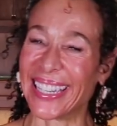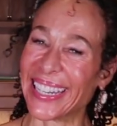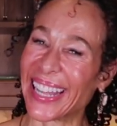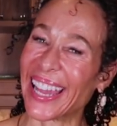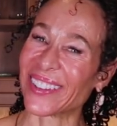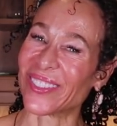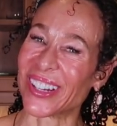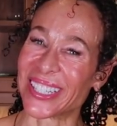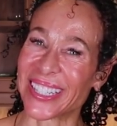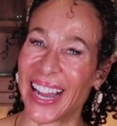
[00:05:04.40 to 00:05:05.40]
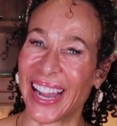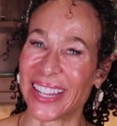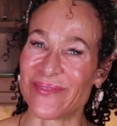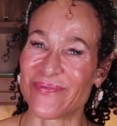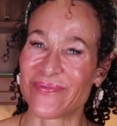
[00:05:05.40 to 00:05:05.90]
eat at one
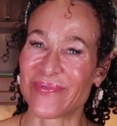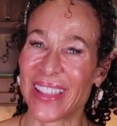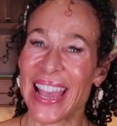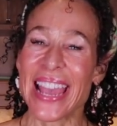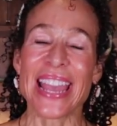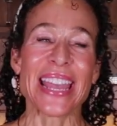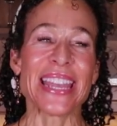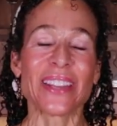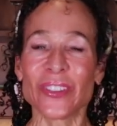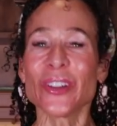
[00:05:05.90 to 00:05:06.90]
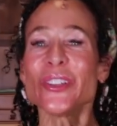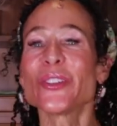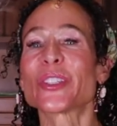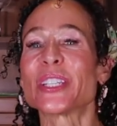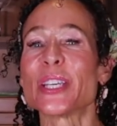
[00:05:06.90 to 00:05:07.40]
time. If you're
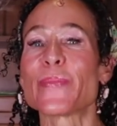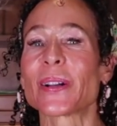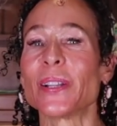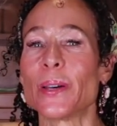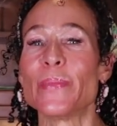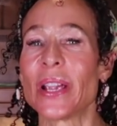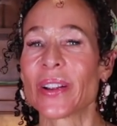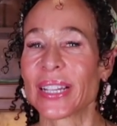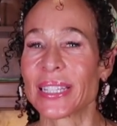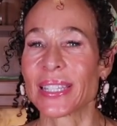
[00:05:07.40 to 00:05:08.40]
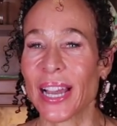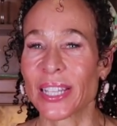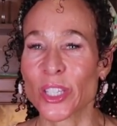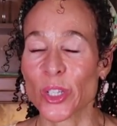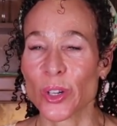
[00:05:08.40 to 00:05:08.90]
used to typical American
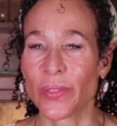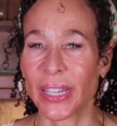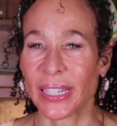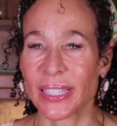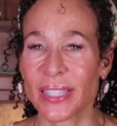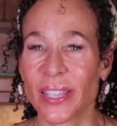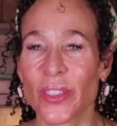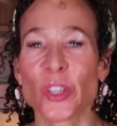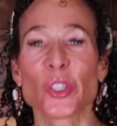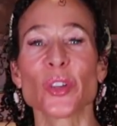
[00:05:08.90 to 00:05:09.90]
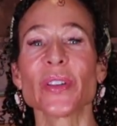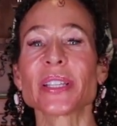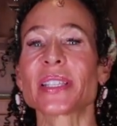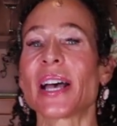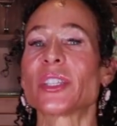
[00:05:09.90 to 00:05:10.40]
sized servings, the
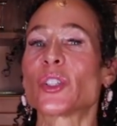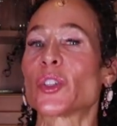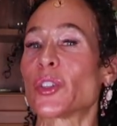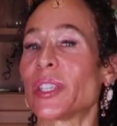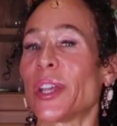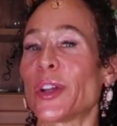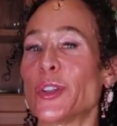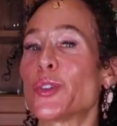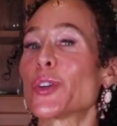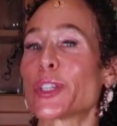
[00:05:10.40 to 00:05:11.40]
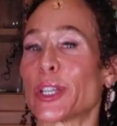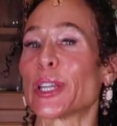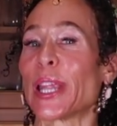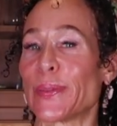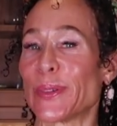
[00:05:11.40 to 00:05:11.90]
serving sizes you see on
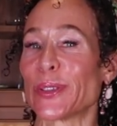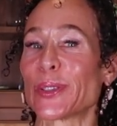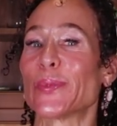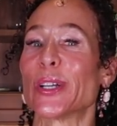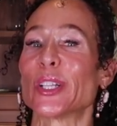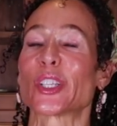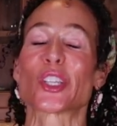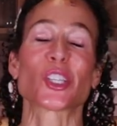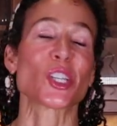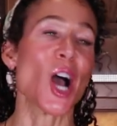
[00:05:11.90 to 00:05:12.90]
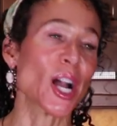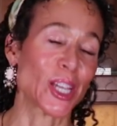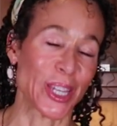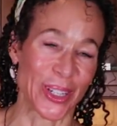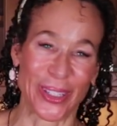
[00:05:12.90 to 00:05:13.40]
nutrition labels will
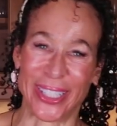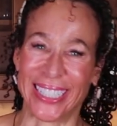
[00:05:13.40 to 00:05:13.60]
shock you.